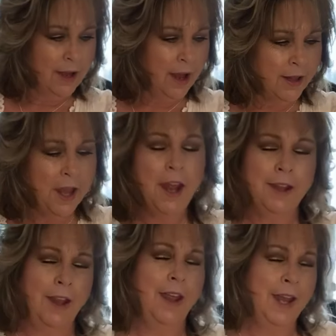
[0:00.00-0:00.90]

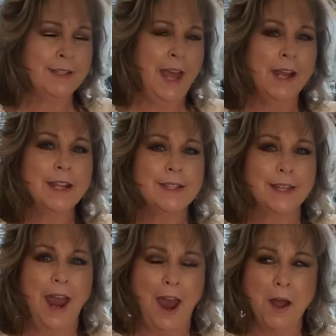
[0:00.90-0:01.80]
It's like this
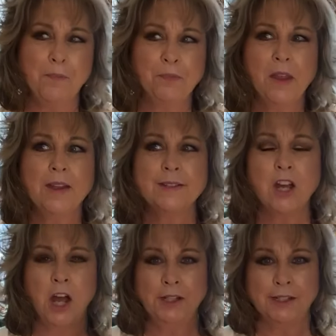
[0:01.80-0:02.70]
cat
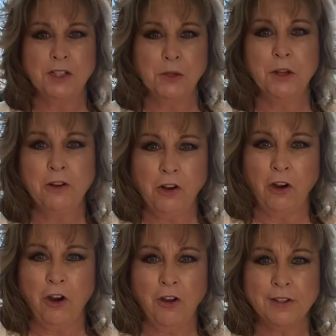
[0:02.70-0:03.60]
saw these two little
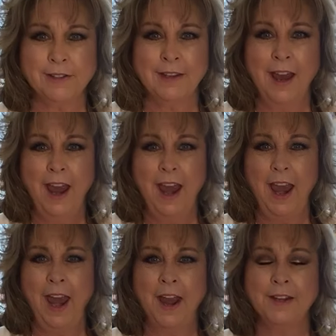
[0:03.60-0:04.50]
girls
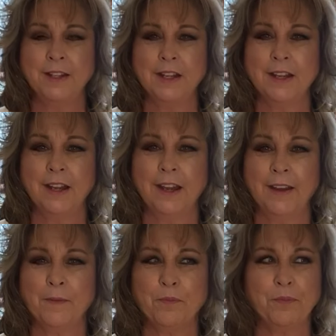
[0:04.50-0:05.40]
and
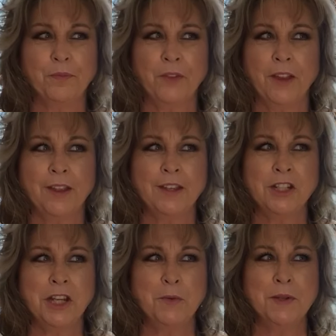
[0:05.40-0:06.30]

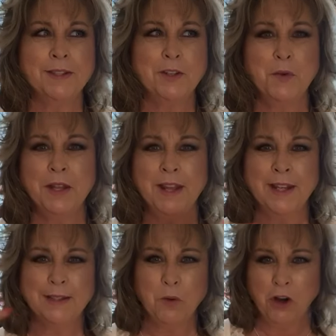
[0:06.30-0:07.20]
she was doing
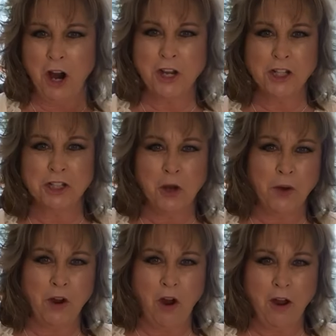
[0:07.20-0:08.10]
things that were kind of
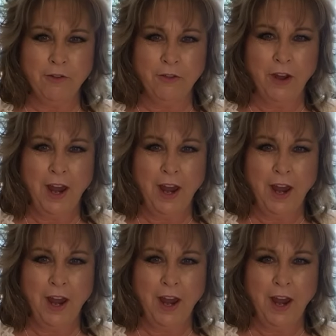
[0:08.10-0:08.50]
showing off.